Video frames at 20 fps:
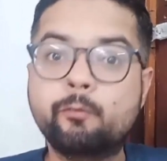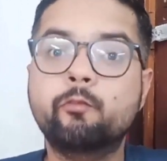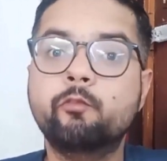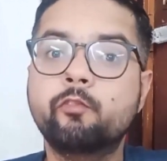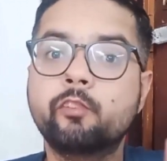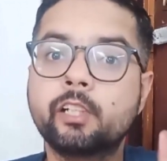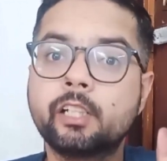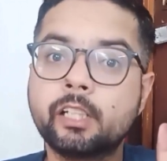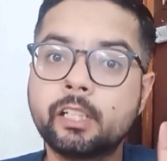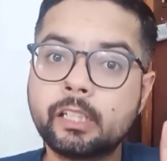
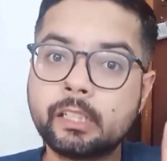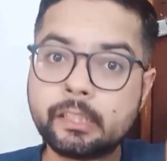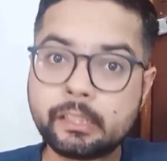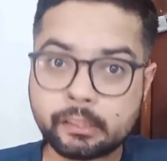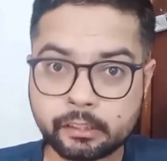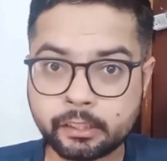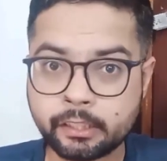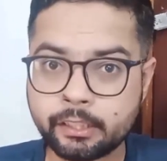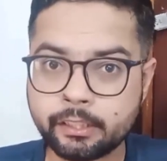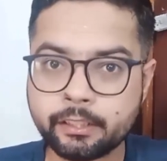
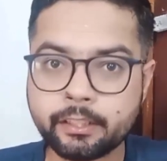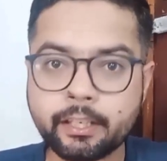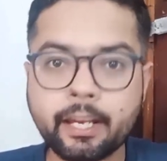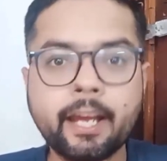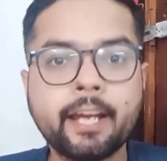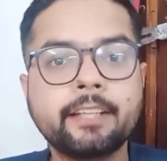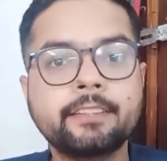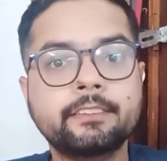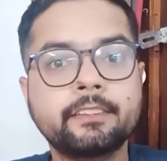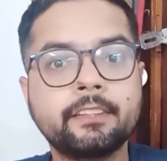working
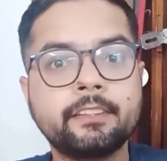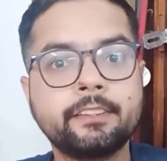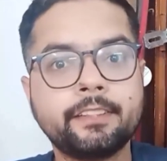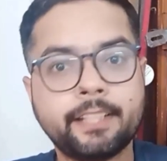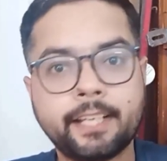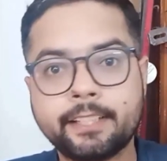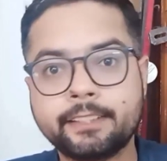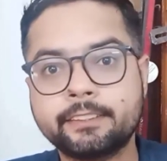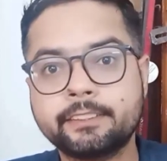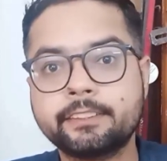as a
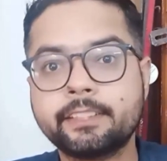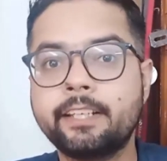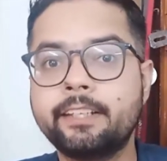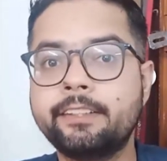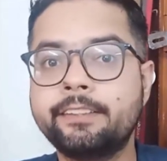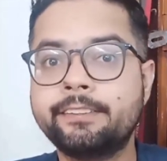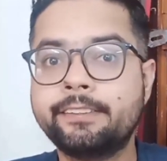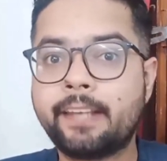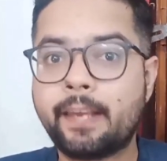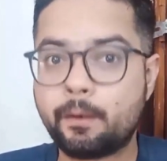
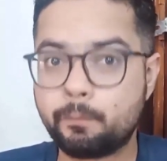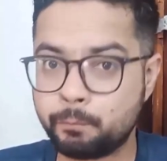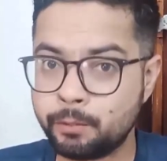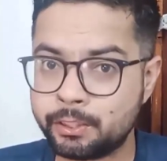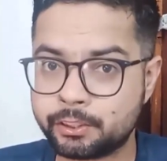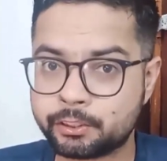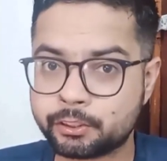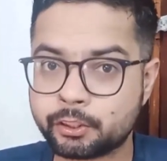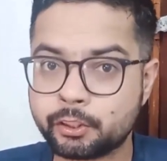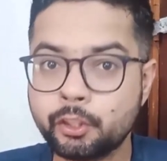textile
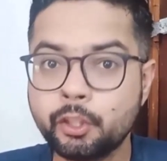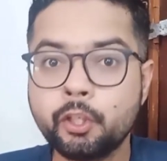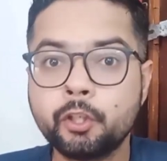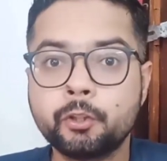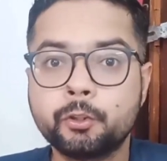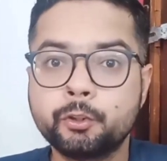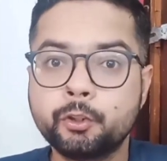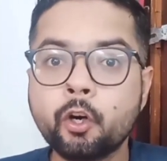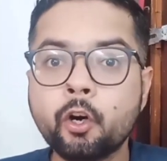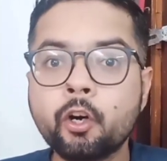chemist
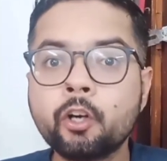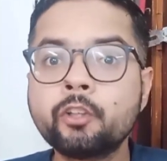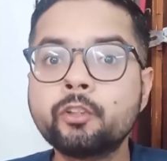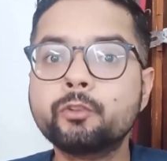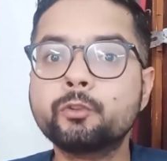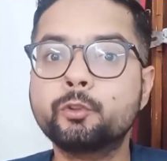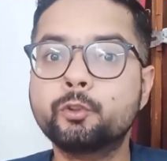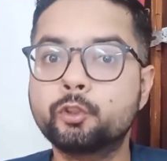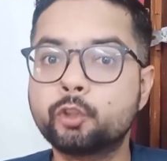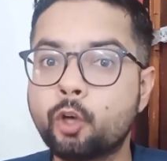
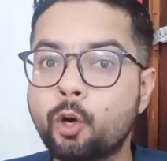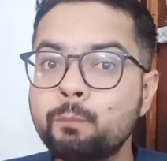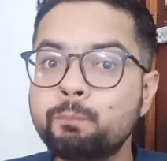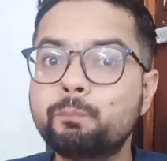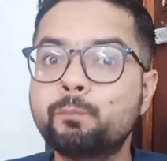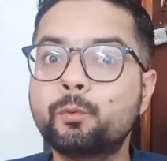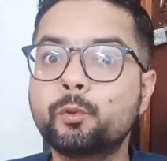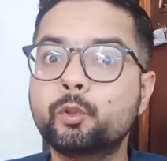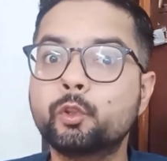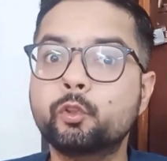your
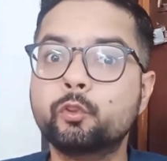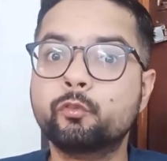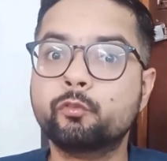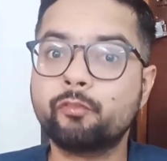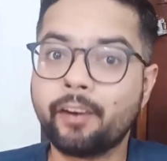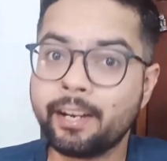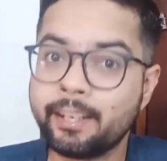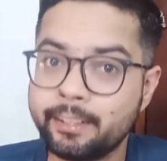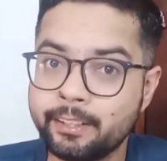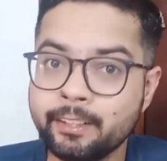job
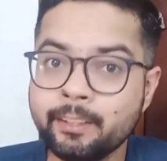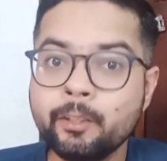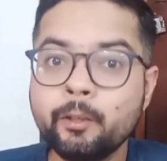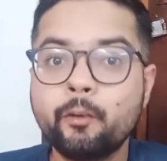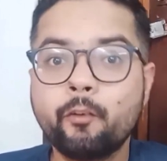profile